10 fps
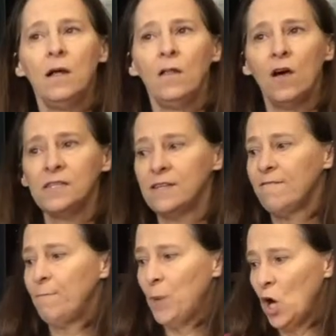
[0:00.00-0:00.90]
lots
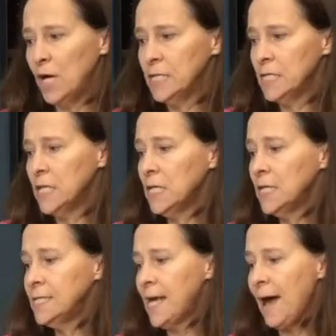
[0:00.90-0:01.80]
of
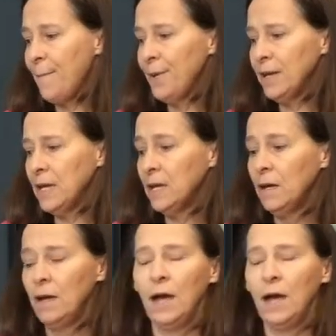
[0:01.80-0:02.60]
bonding is happening,